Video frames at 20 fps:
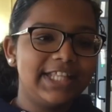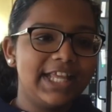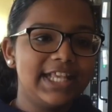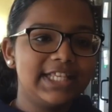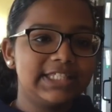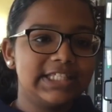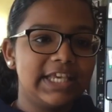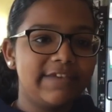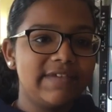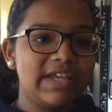
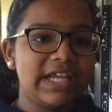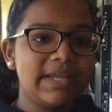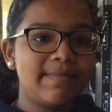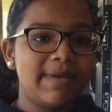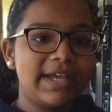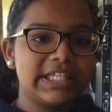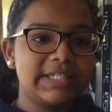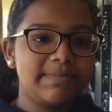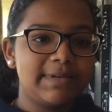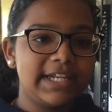Thanksgiving
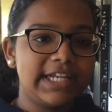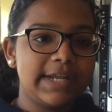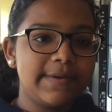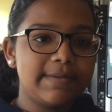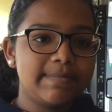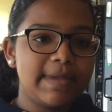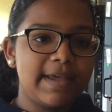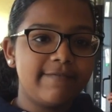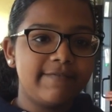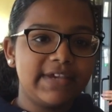by spending it
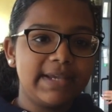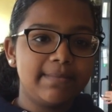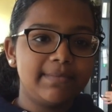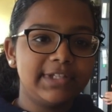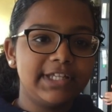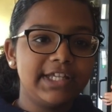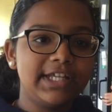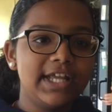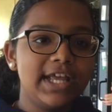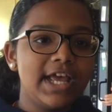with my
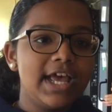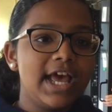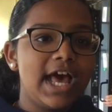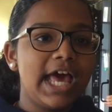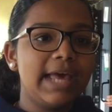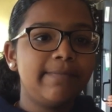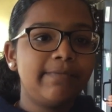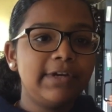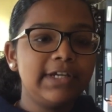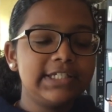family.
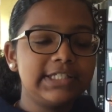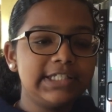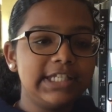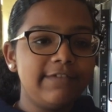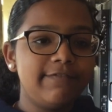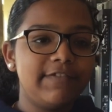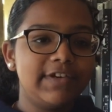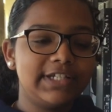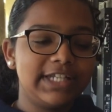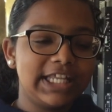I personally
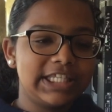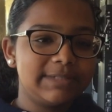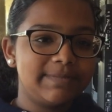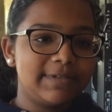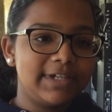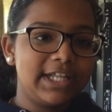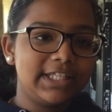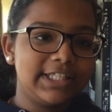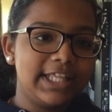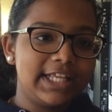feel like
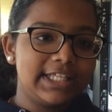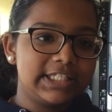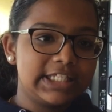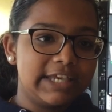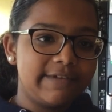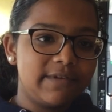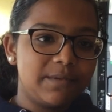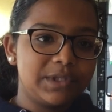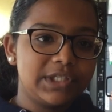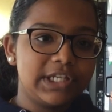spending
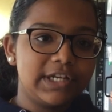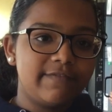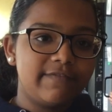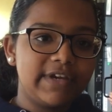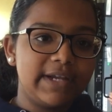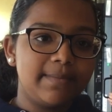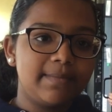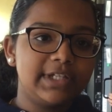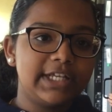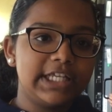Thanksgiving with your
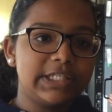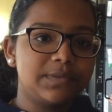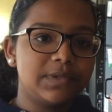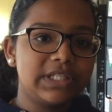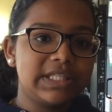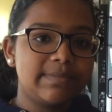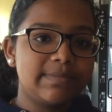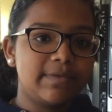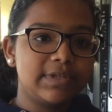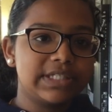family is one
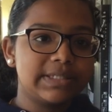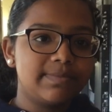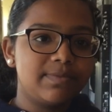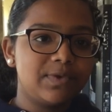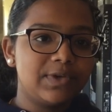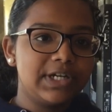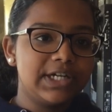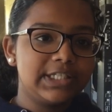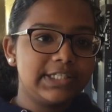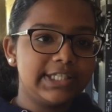of the most
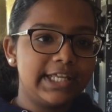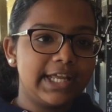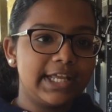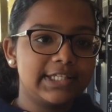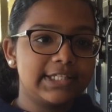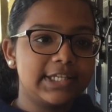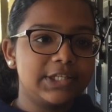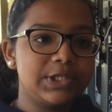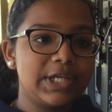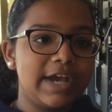important
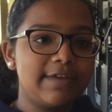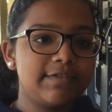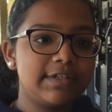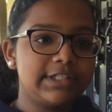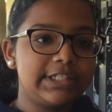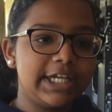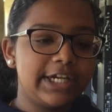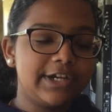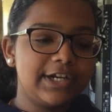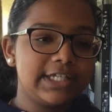things because you have to
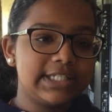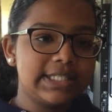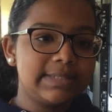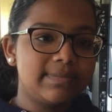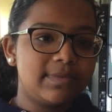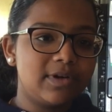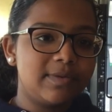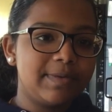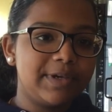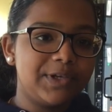cherish the
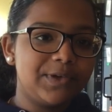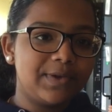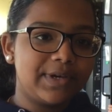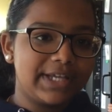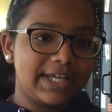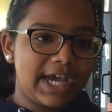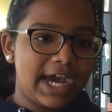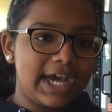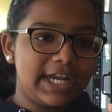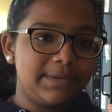moment you
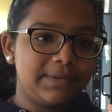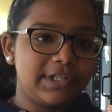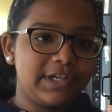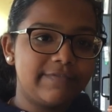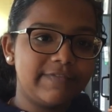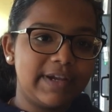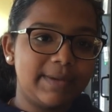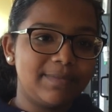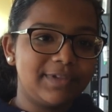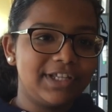can with
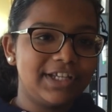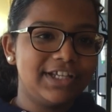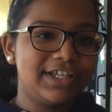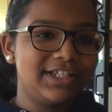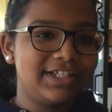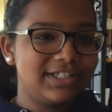your family.